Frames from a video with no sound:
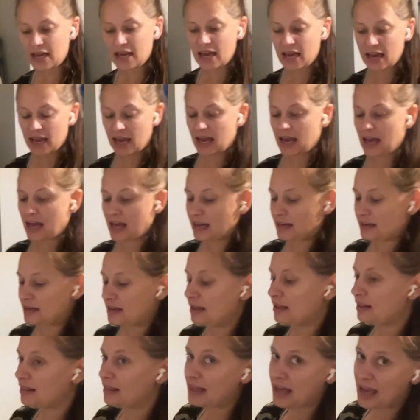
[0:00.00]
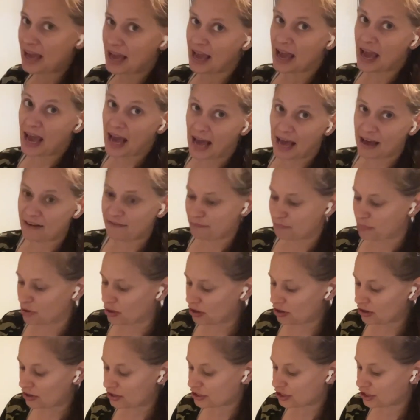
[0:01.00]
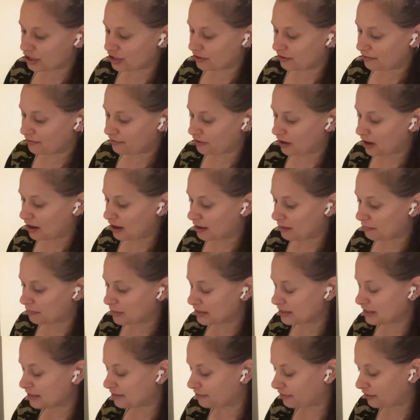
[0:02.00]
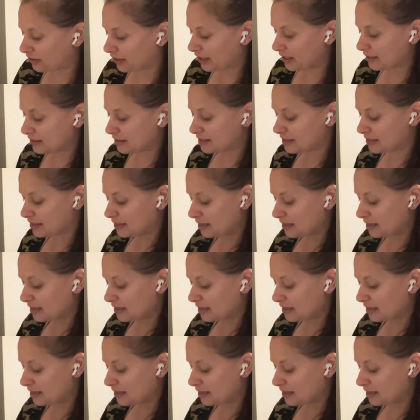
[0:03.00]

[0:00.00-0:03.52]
and they have merch from different